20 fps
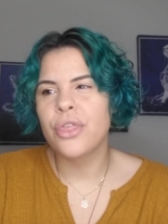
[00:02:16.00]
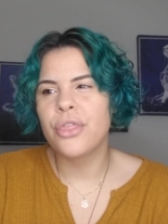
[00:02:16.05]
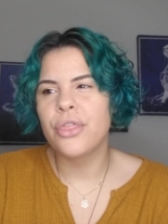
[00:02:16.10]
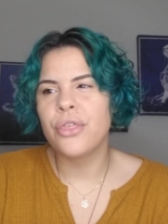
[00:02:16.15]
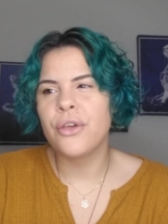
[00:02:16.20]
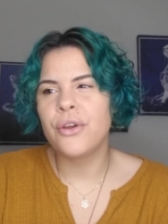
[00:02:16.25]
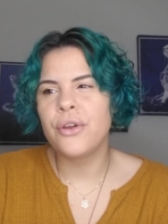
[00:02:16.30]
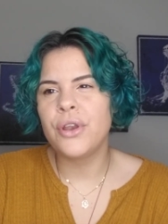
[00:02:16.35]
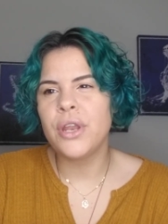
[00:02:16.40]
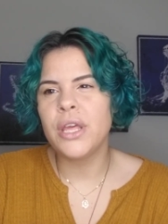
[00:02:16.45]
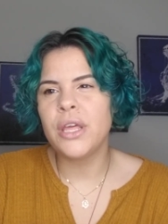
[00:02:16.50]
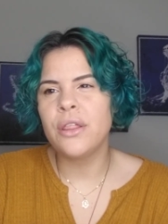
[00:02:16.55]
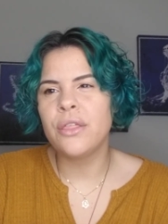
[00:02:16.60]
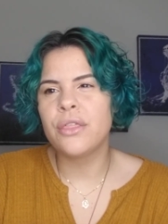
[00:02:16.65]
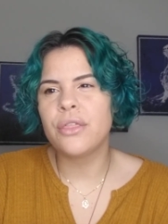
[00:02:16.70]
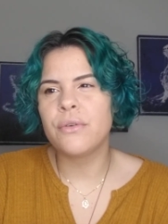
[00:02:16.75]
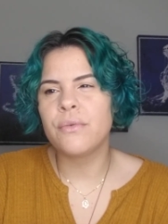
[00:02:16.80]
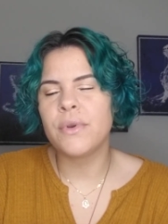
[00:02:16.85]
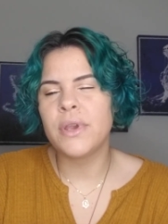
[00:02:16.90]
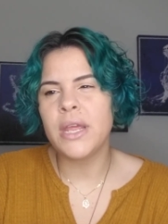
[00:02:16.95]

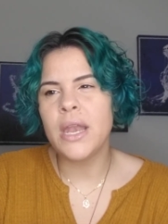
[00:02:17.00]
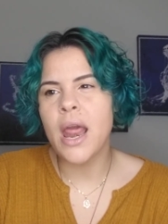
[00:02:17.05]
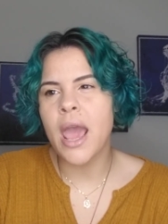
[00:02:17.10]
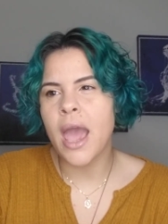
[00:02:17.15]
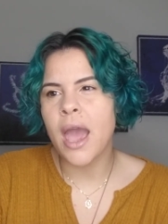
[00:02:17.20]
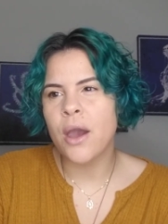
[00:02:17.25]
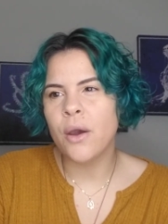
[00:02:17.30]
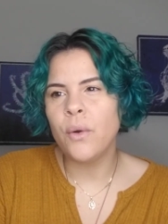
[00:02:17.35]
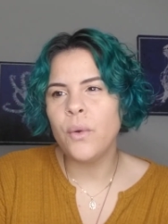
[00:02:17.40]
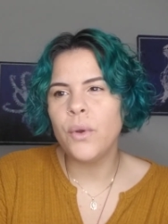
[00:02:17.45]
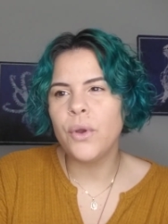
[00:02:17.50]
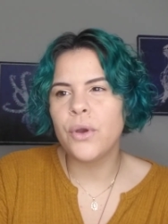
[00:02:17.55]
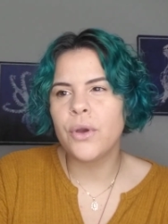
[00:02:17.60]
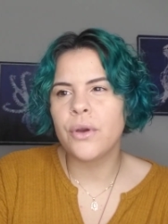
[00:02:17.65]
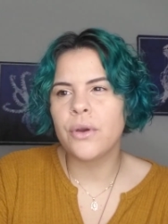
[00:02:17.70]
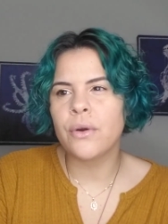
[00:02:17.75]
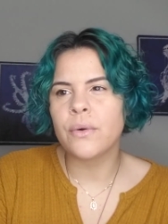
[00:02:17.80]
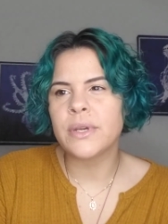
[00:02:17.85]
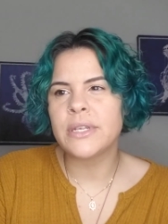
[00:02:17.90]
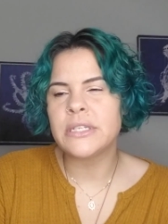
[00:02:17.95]
33 now,
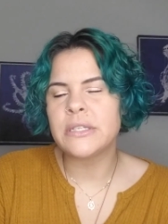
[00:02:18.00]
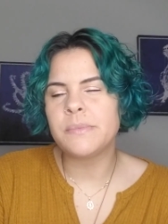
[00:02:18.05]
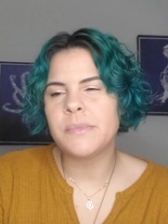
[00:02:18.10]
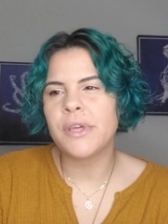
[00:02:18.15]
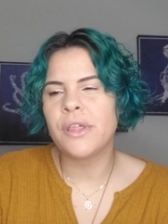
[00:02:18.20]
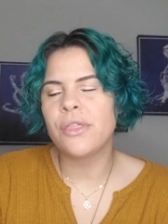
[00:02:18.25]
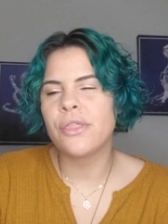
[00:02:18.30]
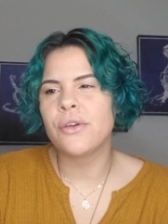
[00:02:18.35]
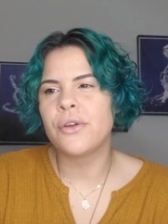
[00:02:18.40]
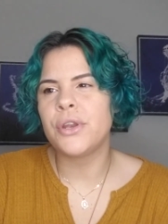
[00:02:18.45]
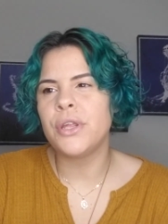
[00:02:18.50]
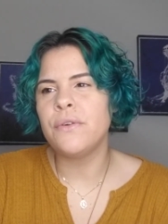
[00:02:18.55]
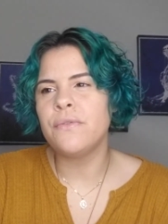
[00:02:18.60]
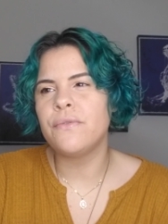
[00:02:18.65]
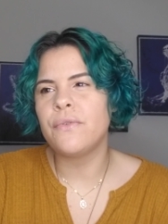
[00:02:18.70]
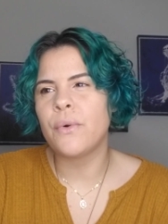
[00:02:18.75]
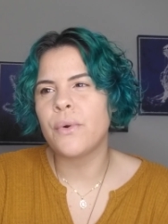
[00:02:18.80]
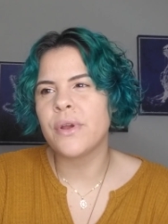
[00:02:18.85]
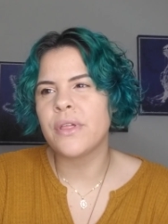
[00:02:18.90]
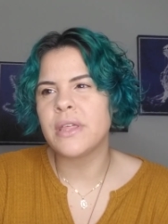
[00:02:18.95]
going to be
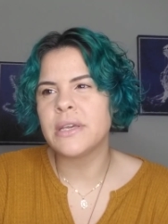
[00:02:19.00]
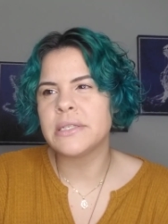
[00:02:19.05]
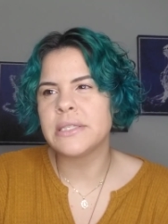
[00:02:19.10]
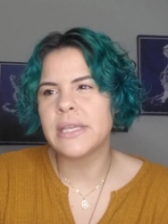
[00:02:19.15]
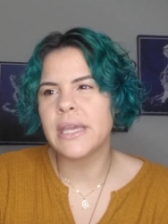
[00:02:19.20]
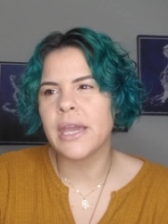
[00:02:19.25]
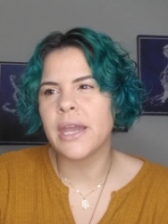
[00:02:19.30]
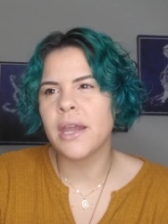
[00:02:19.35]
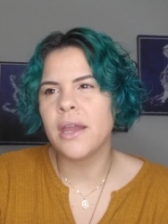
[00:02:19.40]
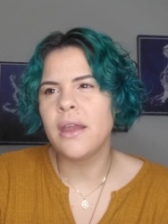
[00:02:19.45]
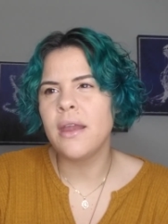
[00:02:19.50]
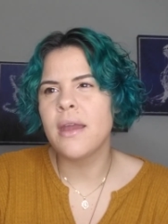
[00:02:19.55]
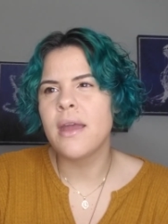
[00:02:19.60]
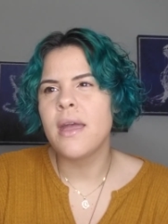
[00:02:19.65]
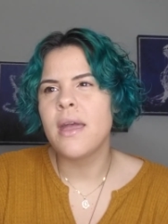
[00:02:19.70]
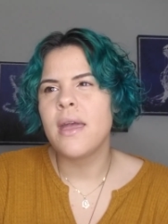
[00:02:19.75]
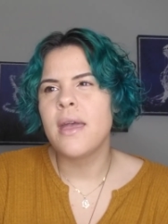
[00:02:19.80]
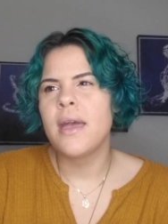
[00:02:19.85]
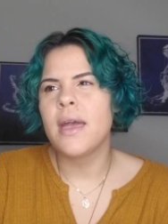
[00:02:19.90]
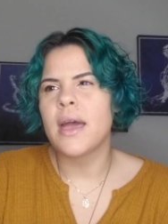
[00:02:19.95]
34 this year,
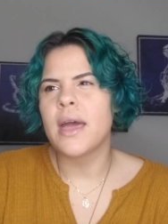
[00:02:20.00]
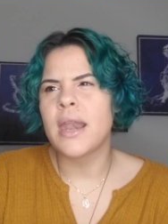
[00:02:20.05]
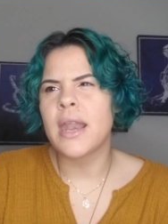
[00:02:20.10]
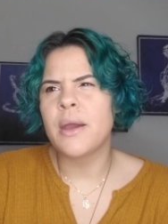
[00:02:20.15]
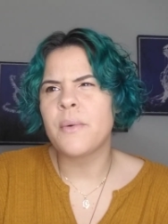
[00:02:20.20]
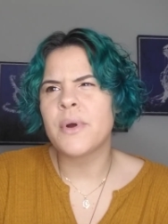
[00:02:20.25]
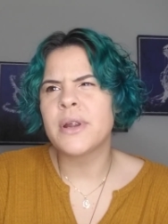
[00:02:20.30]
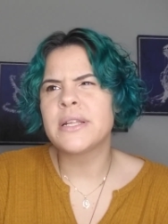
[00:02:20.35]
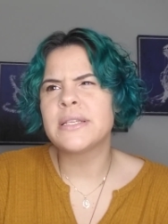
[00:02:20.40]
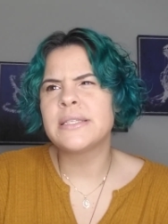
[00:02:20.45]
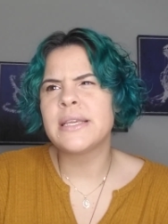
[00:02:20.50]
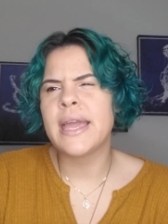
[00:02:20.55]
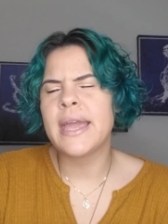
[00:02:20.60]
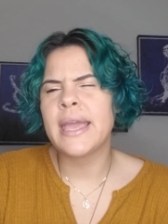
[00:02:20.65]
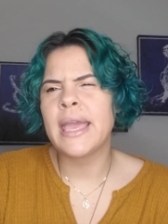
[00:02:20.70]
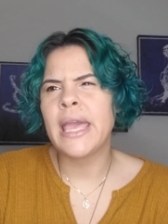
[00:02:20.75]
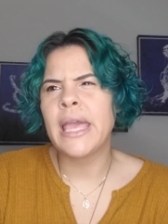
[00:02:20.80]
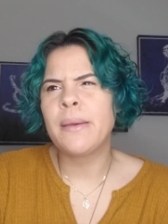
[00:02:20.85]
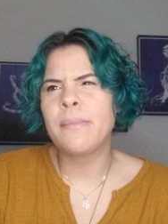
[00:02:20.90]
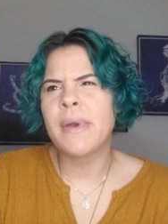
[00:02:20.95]
and I want to say I
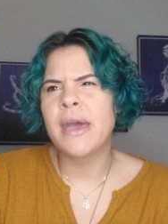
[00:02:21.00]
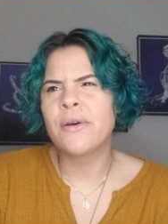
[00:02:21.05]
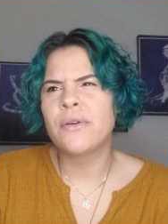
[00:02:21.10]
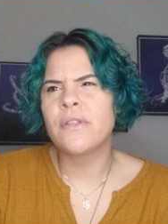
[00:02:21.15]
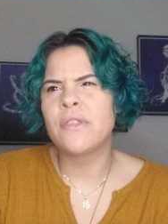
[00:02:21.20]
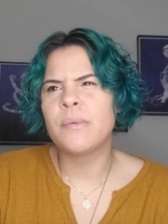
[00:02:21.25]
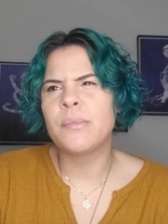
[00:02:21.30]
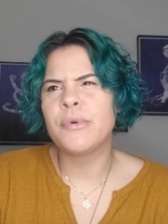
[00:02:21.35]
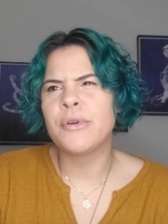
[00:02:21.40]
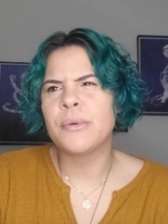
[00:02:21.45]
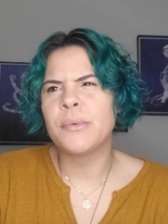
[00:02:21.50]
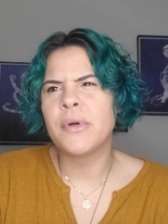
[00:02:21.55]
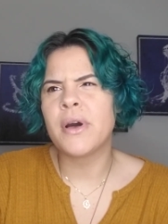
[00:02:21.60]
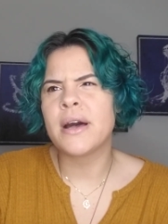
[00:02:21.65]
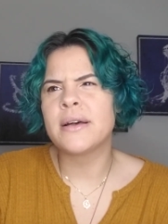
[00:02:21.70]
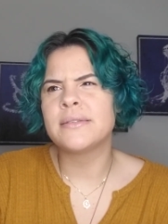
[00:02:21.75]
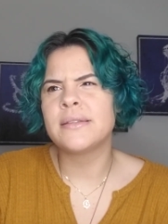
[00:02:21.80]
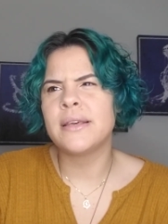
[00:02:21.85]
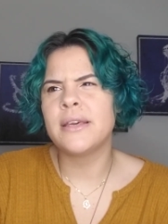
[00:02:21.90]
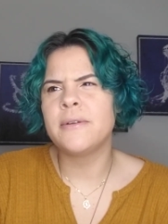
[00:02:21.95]
came out of the broom
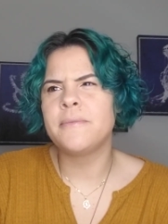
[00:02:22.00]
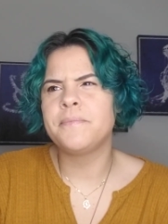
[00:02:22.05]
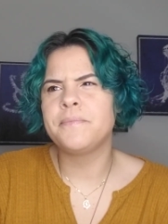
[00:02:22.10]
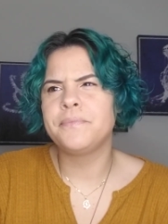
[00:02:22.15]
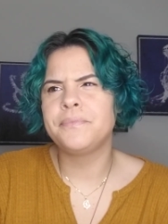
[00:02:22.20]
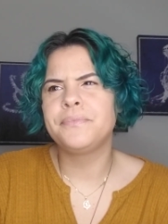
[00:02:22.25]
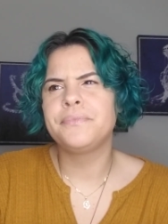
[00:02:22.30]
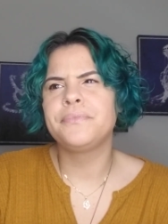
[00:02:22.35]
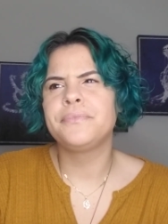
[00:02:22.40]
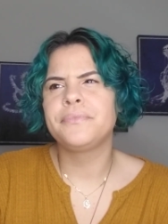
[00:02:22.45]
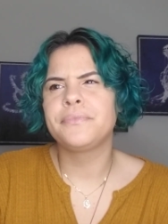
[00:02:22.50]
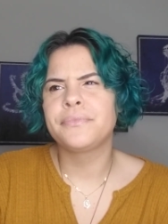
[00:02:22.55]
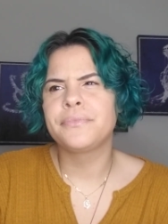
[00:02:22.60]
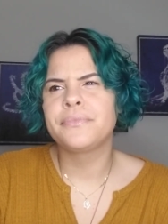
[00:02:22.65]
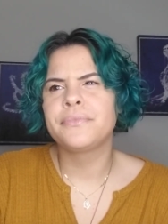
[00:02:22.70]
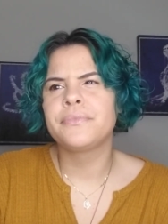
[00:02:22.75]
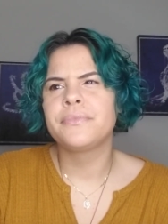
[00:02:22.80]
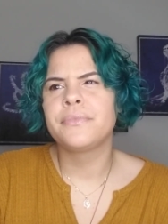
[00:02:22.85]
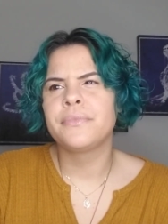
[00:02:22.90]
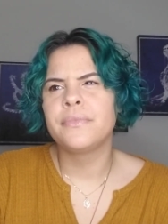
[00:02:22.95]
closet,
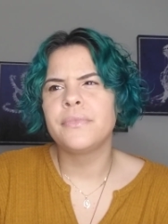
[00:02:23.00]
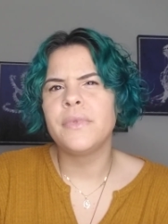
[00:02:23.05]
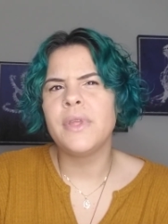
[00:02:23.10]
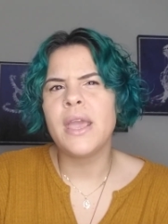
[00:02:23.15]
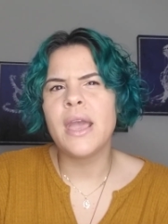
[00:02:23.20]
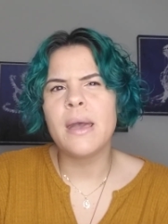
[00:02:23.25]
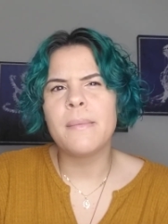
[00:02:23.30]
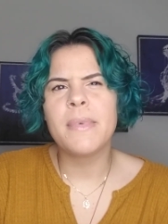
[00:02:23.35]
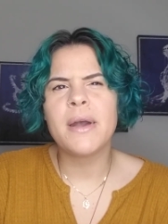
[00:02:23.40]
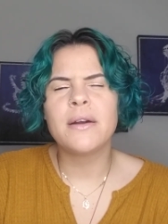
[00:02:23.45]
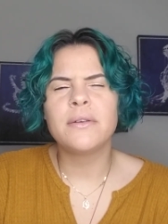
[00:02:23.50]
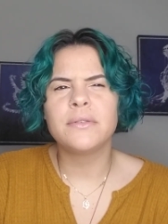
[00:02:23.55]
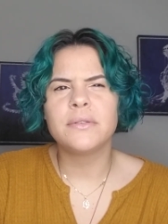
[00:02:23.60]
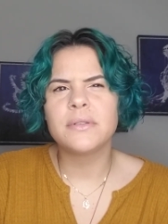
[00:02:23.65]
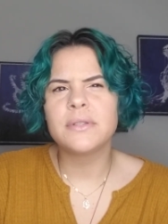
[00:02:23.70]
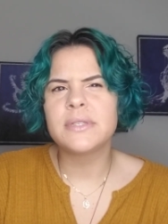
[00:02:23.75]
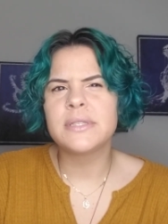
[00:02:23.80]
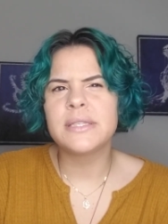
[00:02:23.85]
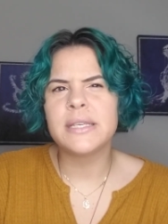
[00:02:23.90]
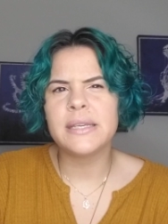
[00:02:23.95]
about
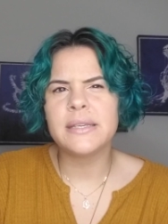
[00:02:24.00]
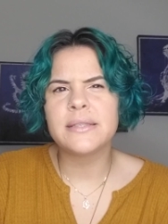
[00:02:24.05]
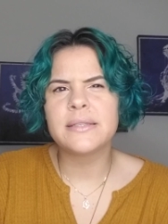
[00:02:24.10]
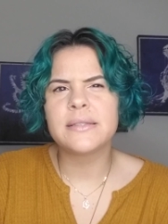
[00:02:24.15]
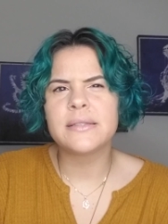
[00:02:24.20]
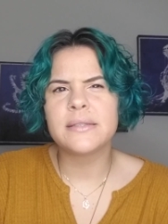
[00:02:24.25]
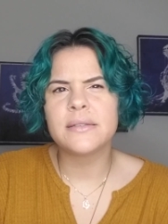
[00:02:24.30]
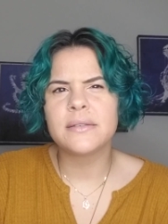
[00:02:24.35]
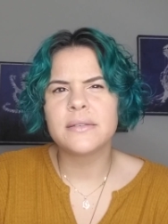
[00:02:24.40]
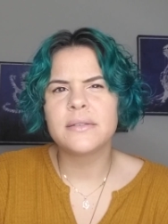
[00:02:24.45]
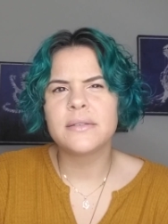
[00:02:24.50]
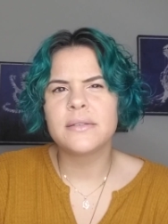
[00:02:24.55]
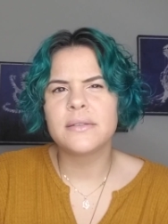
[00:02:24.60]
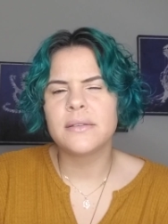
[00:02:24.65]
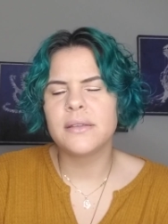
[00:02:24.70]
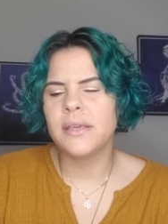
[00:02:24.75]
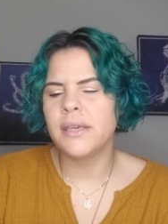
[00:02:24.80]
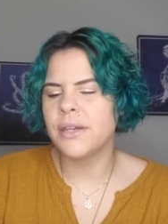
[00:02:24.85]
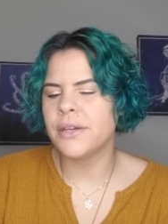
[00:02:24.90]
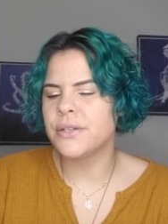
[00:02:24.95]
6
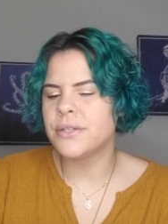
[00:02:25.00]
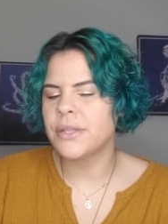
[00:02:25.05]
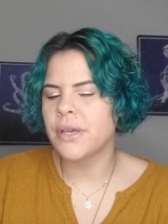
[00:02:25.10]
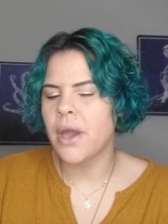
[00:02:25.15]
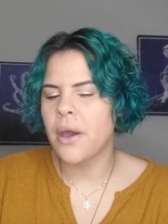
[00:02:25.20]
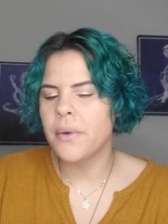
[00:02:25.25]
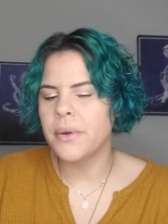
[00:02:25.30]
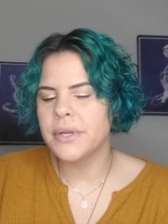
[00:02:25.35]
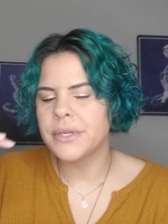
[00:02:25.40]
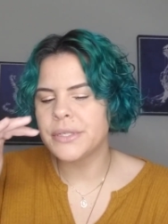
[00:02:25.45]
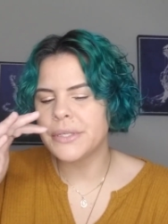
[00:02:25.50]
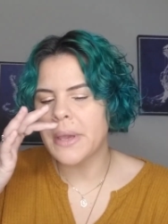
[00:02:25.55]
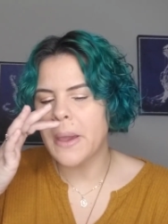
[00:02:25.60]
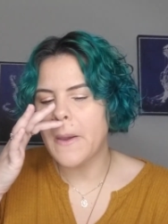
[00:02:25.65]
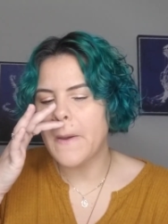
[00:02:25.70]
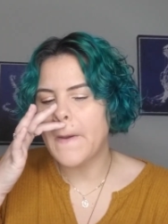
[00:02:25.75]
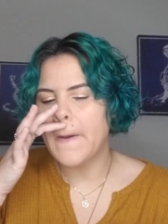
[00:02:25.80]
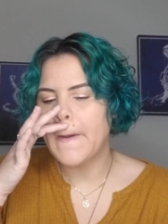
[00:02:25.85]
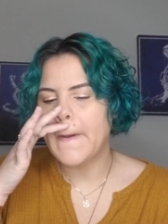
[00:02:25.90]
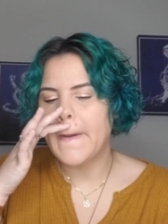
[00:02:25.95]
years ago or so.
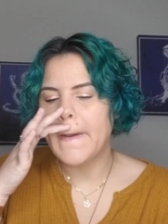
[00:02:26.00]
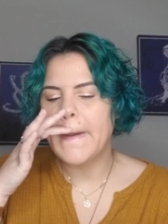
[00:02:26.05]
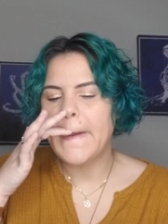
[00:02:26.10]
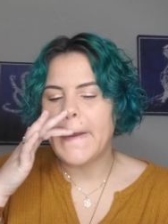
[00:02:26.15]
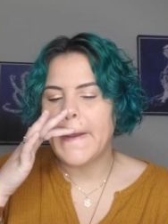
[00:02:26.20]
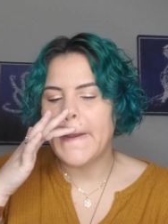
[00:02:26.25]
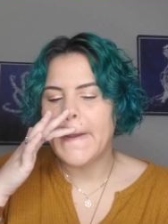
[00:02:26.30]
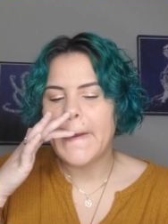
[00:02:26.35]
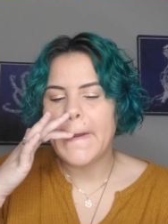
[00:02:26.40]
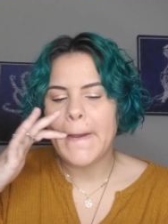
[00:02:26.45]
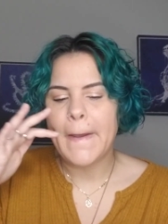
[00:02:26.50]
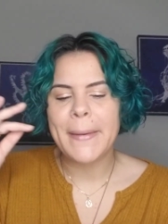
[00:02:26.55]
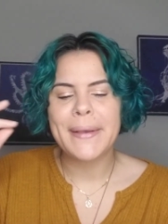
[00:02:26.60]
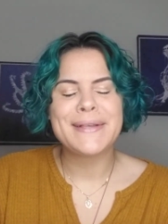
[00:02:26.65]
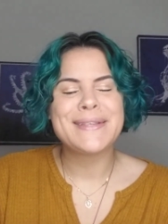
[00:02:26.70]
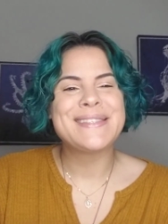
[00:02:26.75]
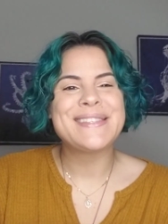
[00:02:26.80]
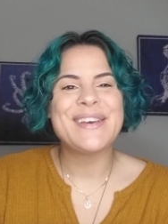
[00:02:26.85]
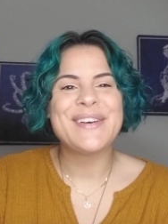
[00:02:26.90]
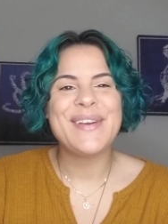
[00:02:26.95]

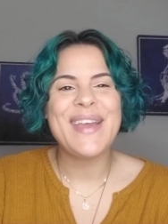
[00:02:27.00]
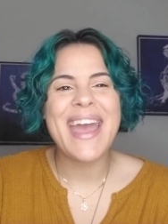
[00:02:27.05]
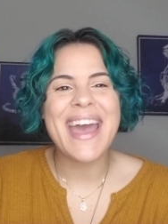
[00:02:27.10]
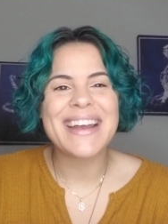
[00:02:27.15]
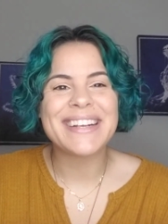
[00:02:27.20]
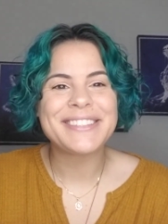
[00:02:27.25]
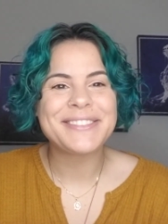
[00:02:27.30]
So yeah.